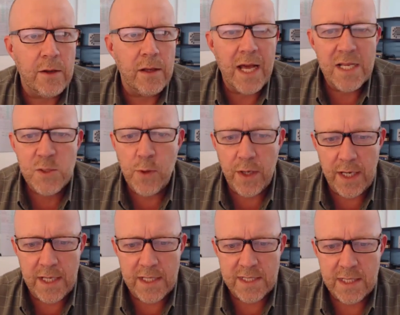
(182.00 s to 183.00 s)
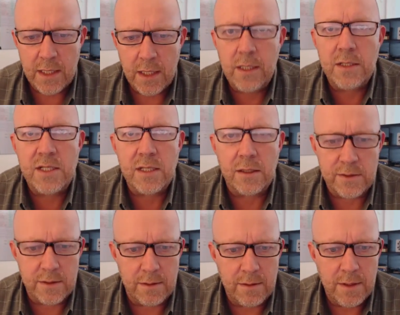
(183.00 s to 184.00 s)
And the last one is
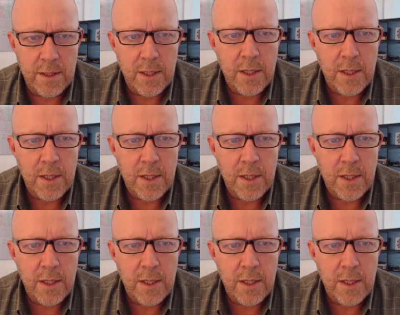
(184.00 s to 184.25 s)
consultant.